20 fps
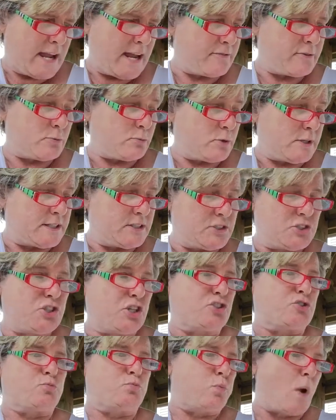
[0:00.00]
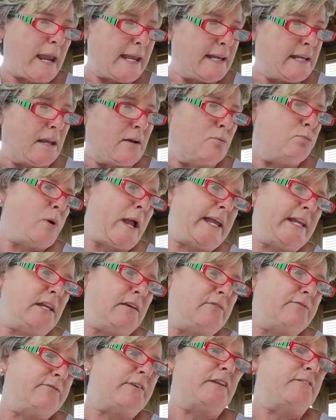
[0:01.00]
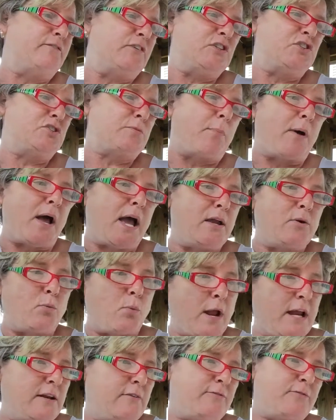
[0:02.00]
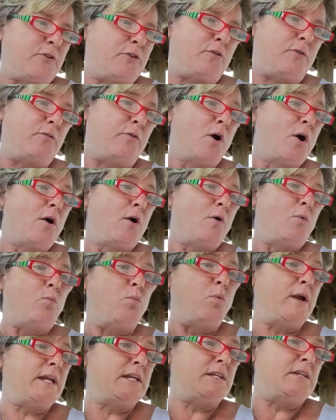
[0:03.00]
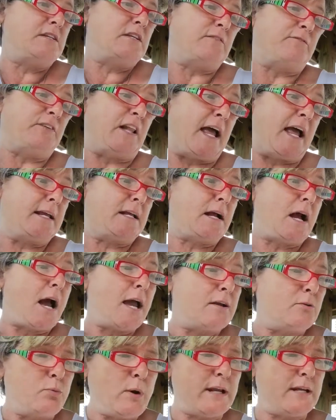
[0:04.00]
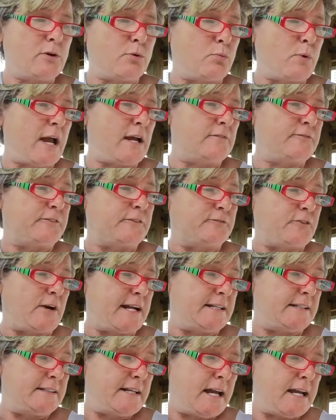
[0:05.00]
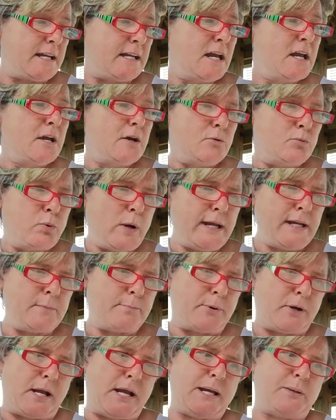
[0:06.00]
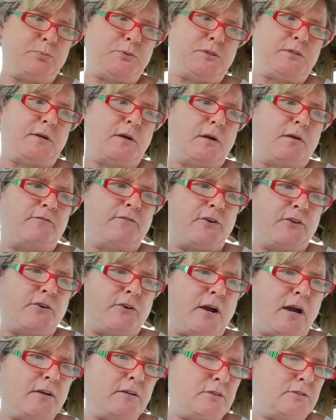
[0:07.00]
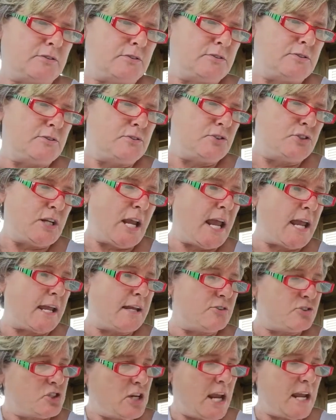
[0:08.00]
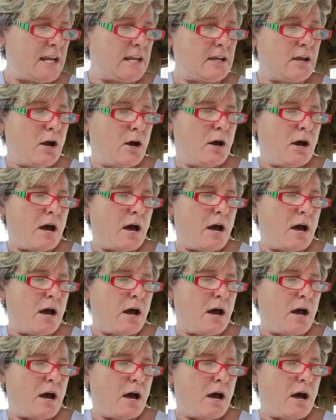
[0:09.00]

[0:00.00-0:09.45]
Everyone is just waiting, waiting for the fish to bite, waiting for the wind to fly a kite, waiting around for Friday night, waiting perhaps for their Uncle Jake,